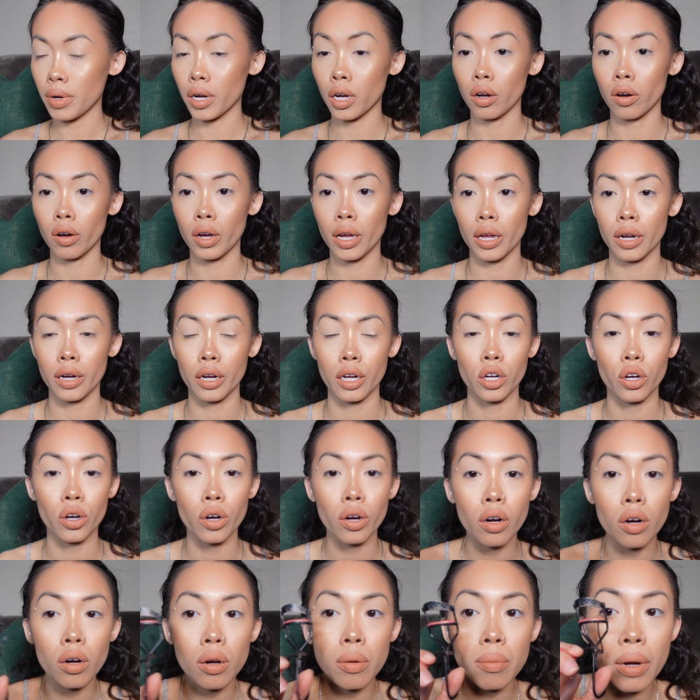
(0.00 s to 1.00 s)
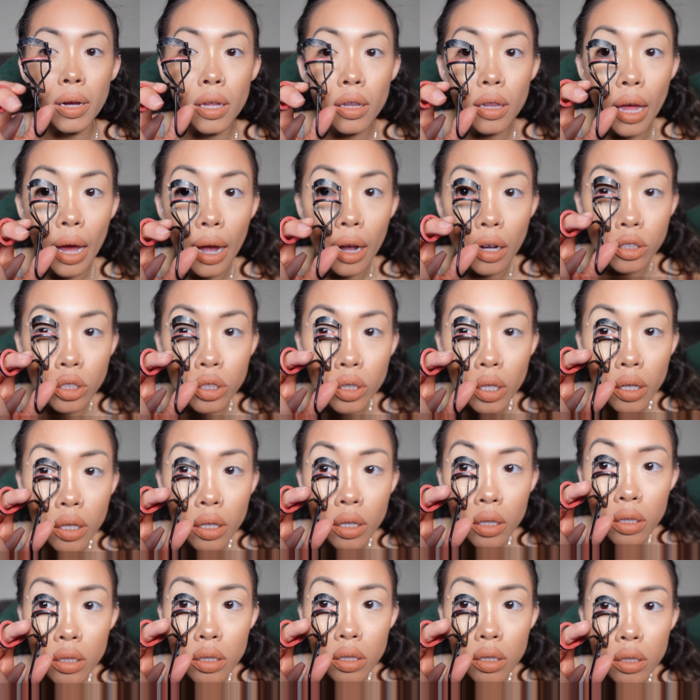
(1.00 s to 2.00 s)
Go ahead and curl my
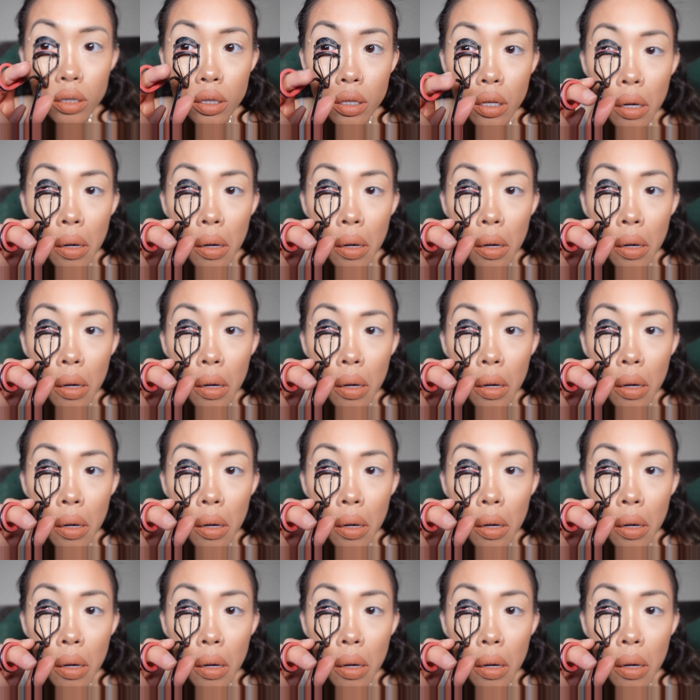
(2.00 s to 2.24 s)
lashes.